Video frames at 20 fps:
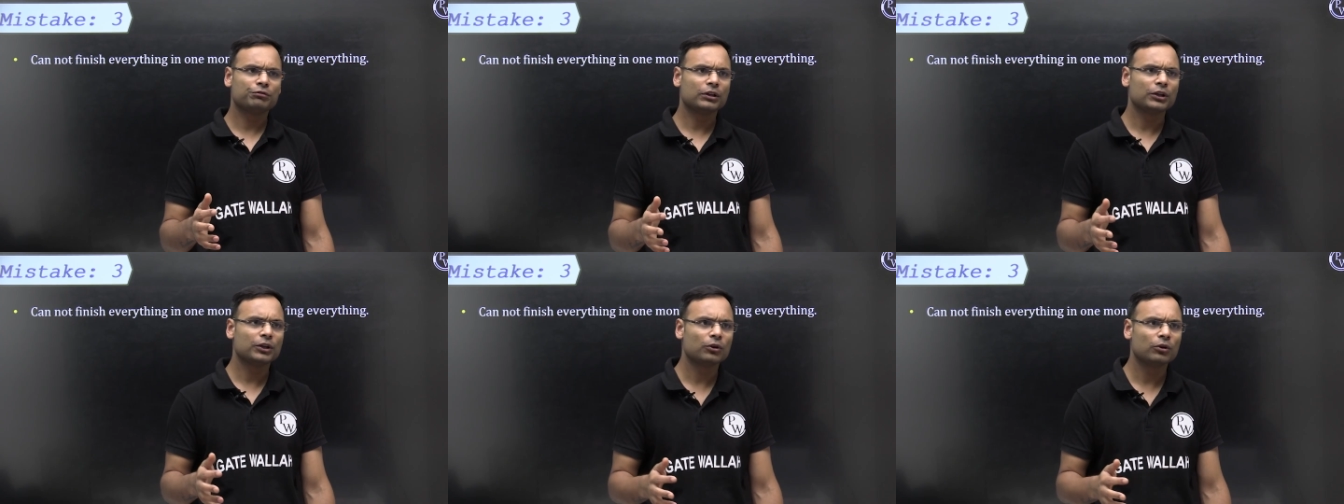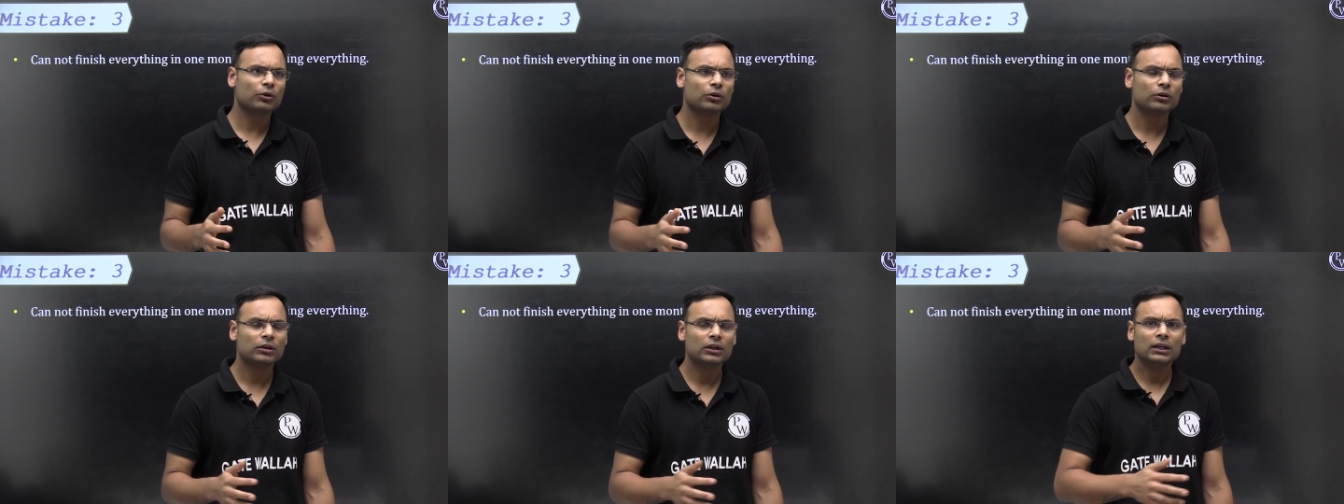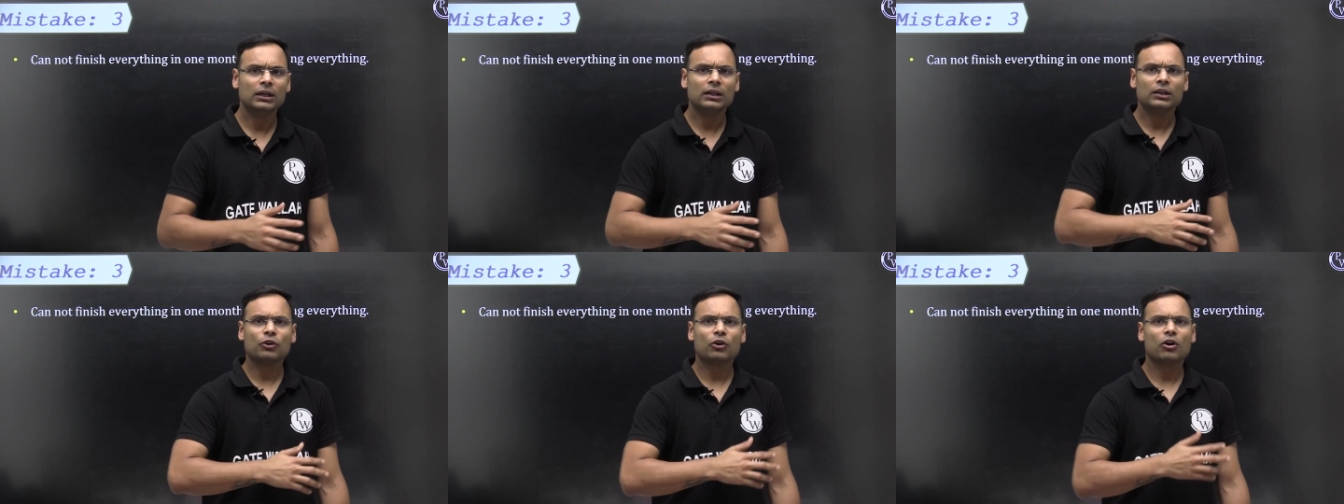you know
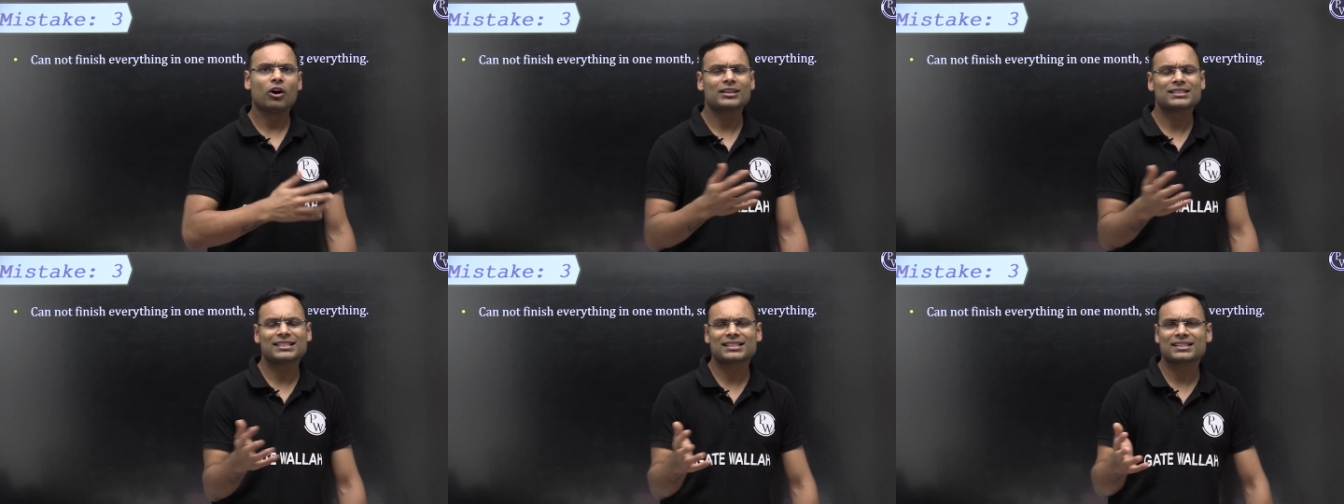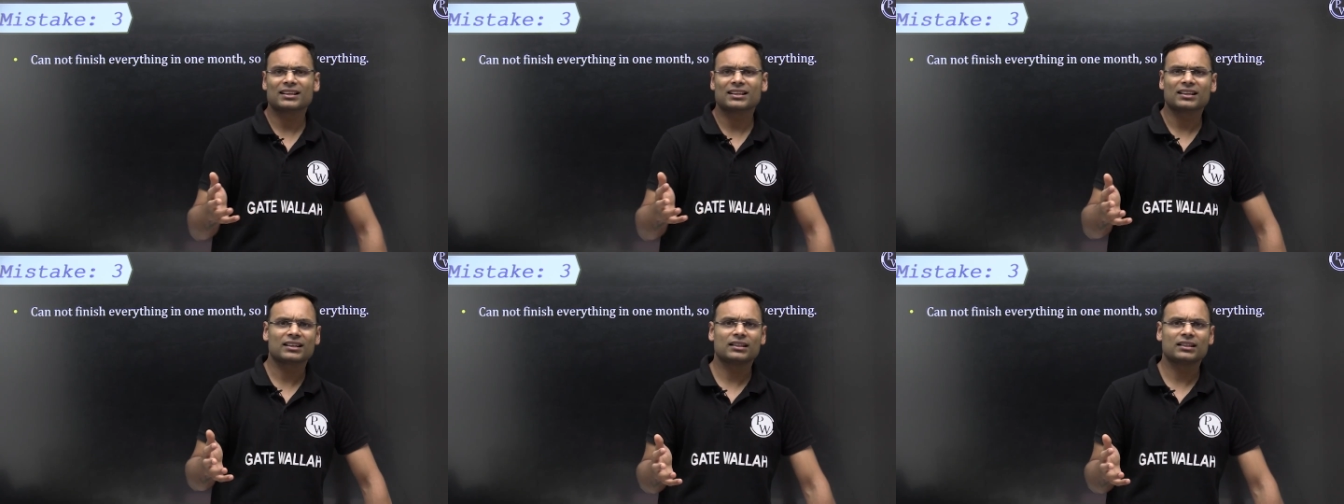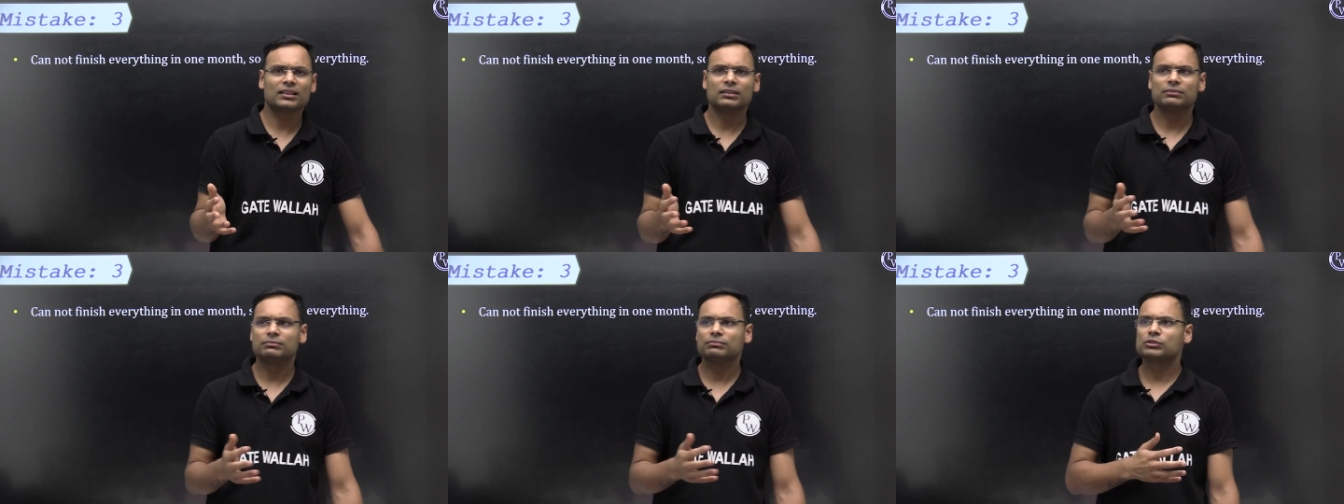you got
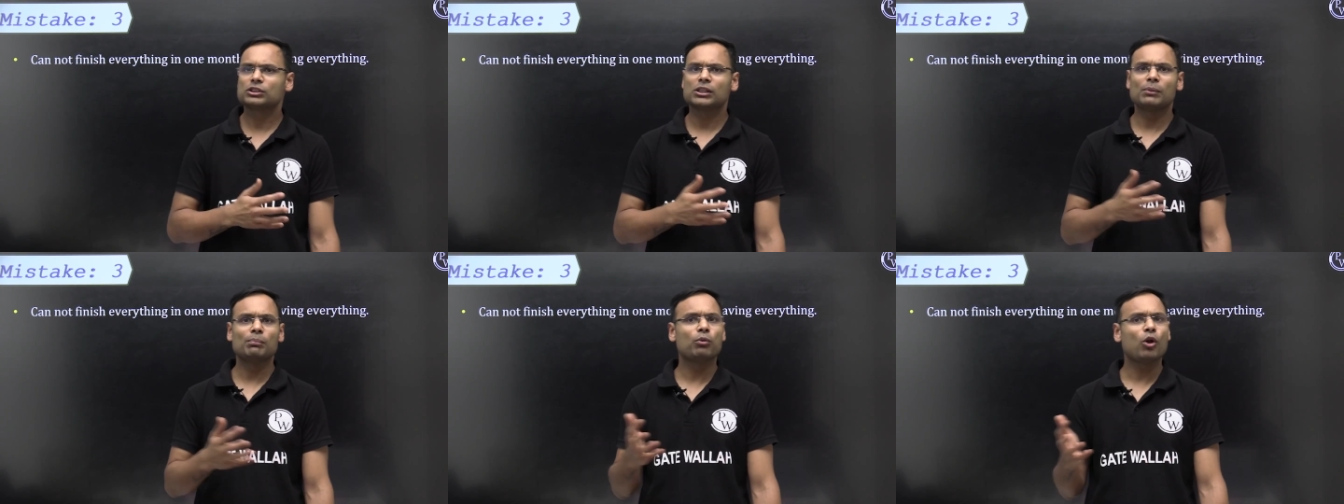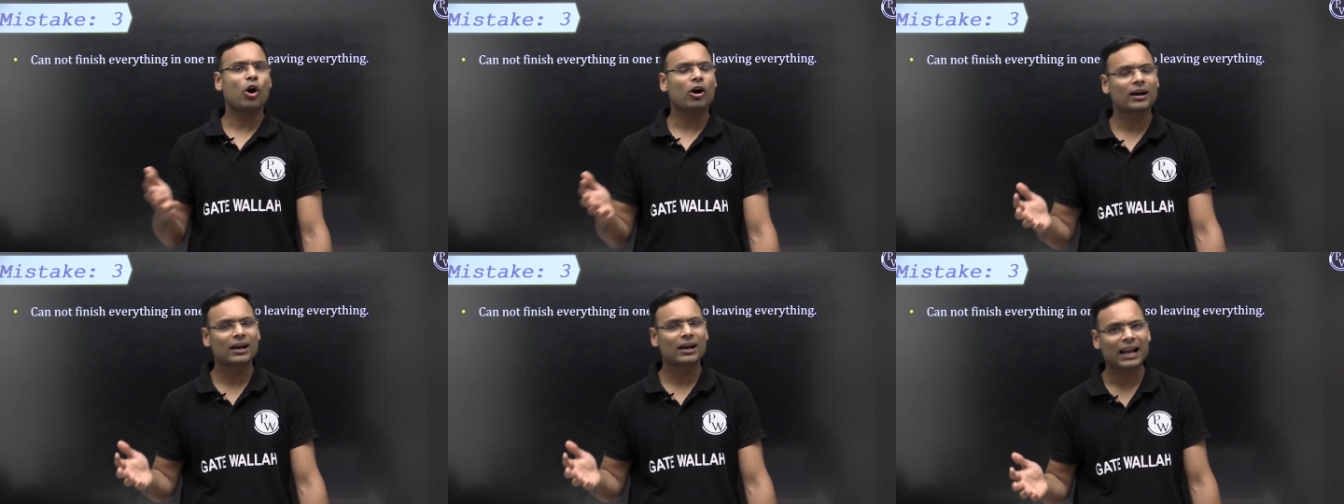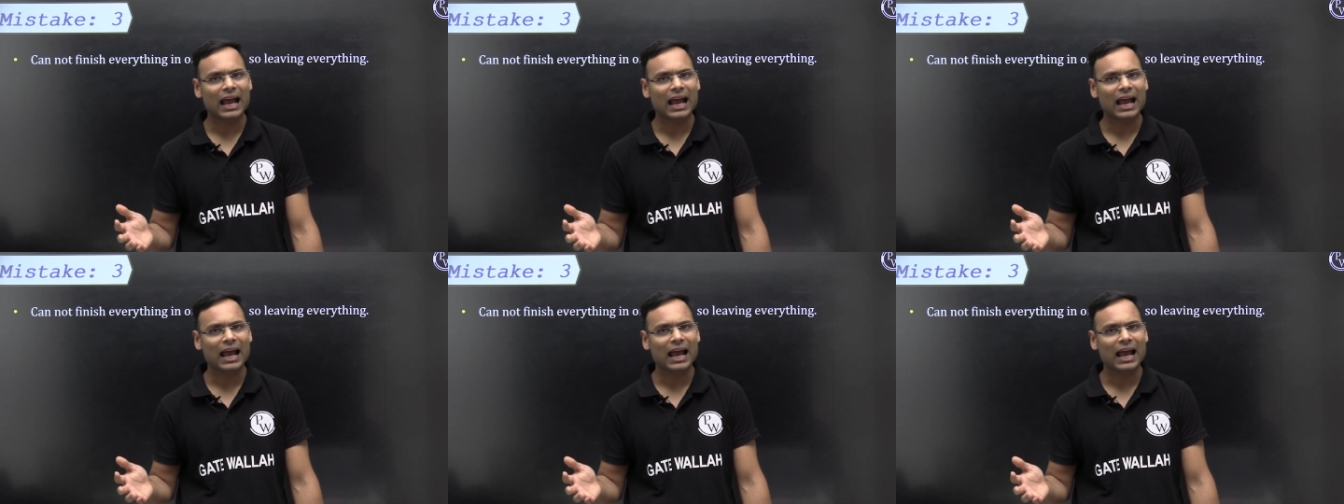stuck some blocker